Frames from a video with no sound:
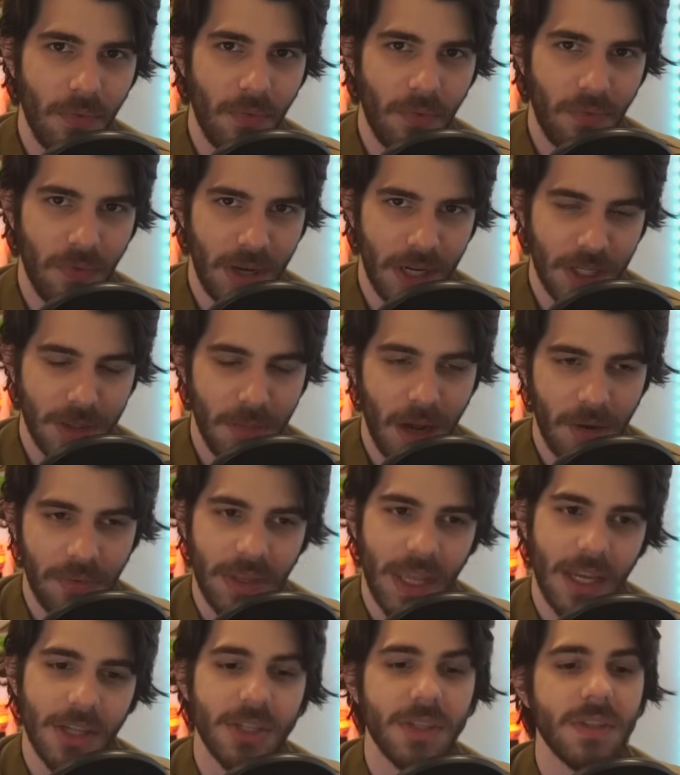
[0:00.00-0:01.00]
Finnish
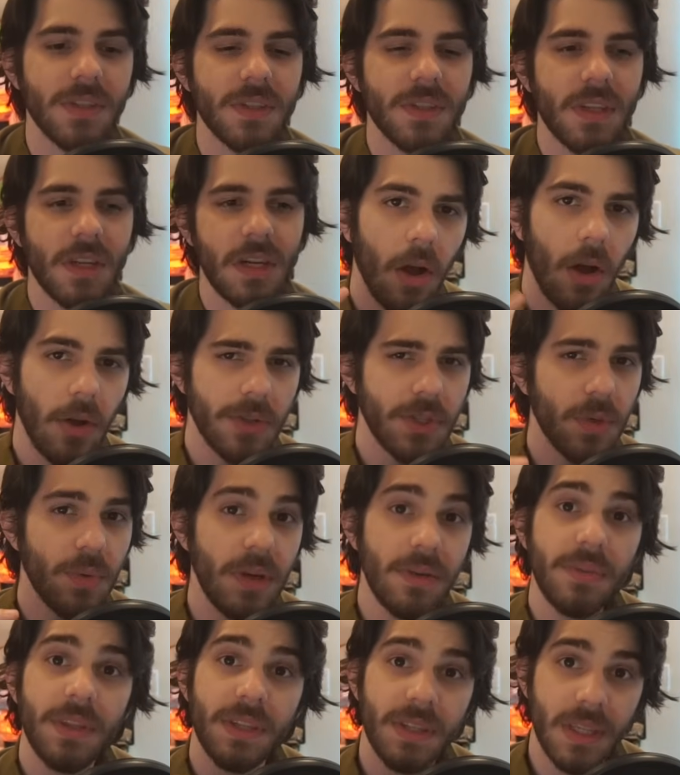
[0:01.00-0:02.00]
modifications. Also,
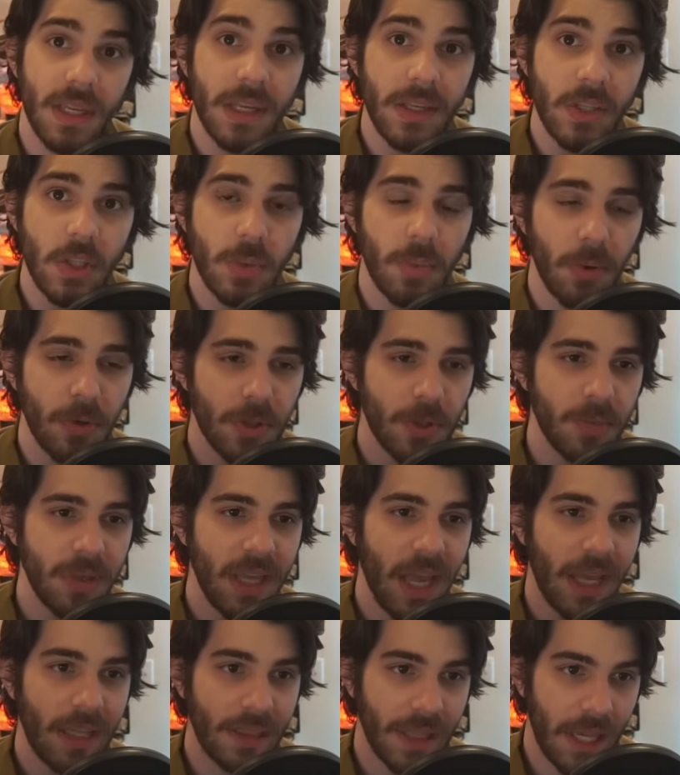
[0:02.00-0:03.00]
if this is supposed to
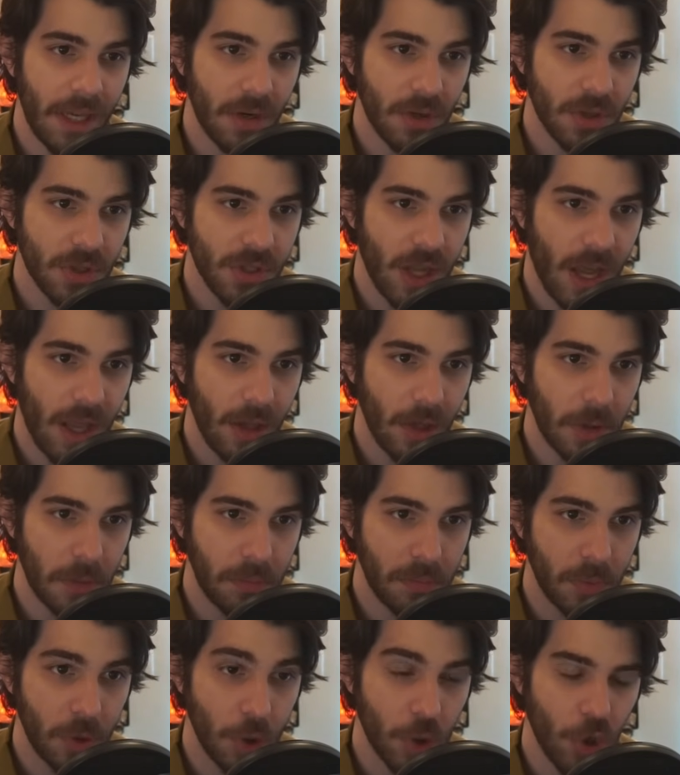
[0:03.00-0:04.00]
be a later style
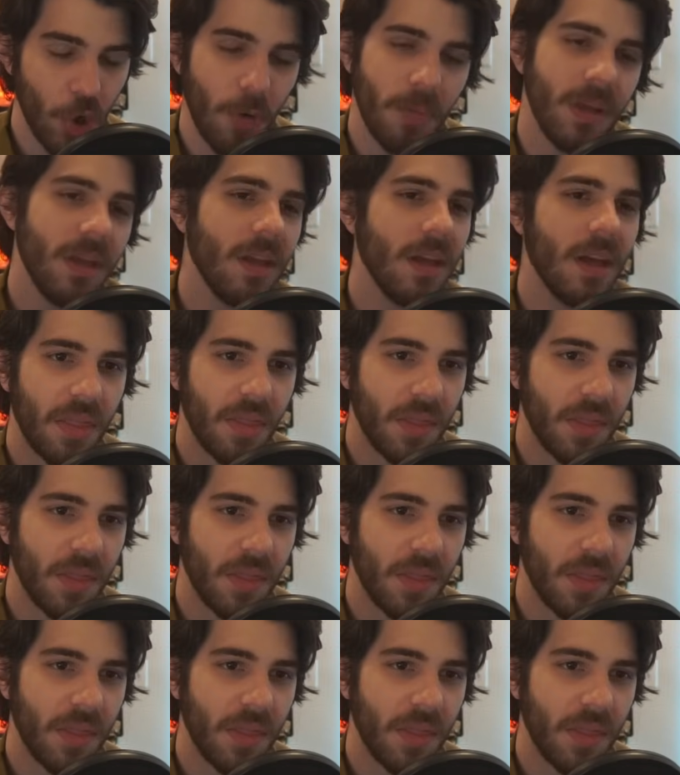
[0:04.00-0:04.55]
Stumi,